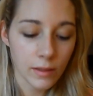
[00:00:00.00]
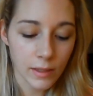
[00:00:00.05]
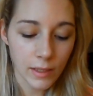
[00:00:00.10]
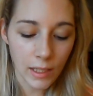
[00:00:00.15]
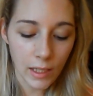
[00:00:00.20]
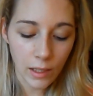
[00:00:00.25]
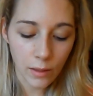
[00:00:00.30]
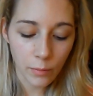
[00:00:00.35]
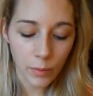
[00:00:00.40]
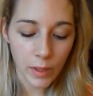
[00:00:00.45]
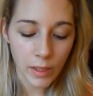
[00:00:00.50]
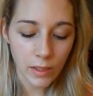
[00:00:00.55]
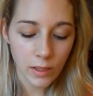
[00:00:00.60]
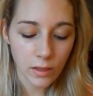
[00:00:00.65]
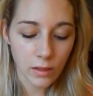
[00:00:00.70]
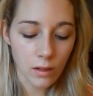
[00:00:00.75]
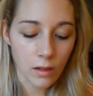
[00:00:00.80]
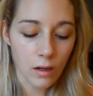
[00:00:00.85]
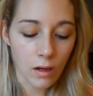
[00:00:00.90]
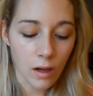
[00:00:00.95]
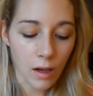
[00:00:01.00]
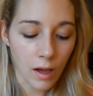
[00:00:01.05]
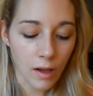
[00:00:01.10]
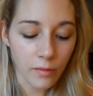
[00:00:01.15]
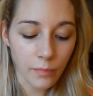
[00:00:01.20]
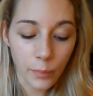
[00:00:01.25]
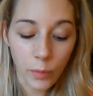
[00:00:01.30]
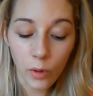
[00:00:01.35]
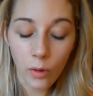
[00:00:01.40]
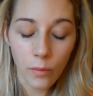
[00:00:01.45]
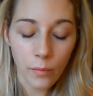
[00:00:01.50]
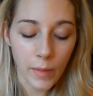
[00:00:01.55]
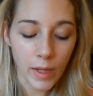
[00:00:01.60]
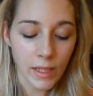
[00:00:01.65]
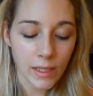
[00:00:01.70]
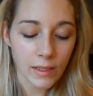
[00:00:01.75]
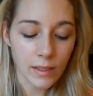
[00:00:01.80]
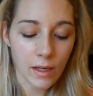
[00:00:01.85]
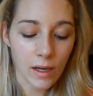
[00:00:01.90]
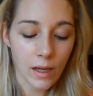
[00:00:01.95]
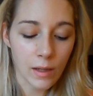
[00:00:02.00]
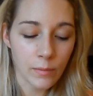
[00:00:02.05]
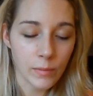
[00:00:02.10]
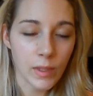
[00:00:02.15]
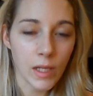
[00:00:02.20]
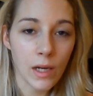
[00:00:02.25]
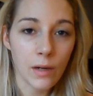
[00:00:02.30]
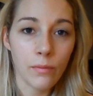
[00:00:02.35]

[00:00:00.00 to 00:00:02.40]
concealer, which I've bought many times.